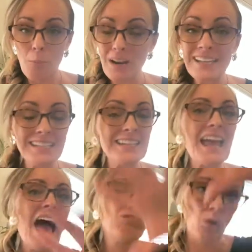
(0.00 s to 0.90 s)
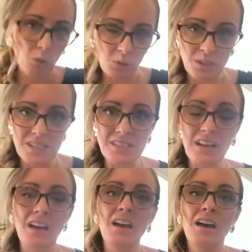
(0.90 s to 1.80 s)
but I didn't have a
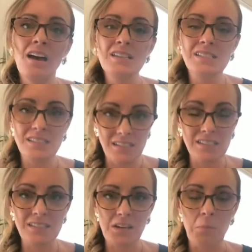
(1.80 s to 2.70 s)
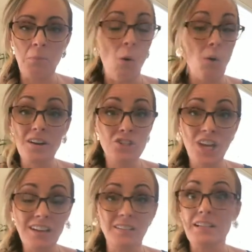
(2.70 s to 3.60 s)
holistic system or a
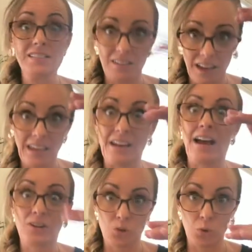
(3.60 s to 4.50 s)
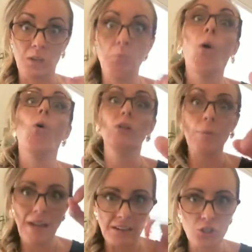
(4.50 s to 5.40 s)
checklist that I could actually pull
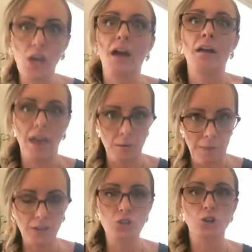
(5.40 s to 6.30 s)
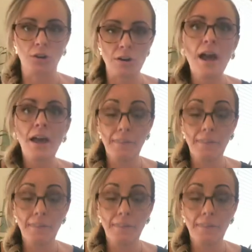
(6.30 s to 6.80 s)
up and check and make sure